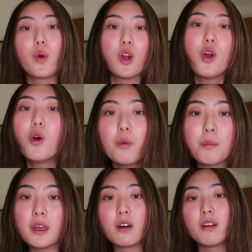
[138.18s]
or
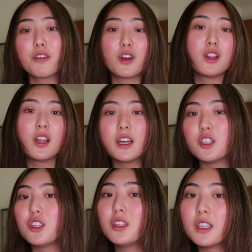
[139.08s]
oatmeal for
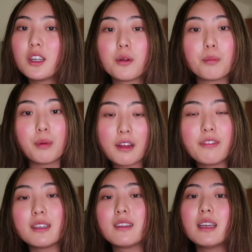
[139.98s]
lunch, dinner,
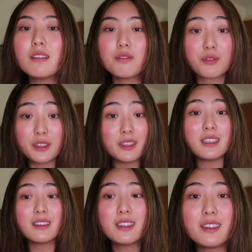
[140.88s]
breakfast. It
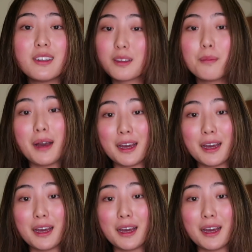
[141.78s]
really doesn't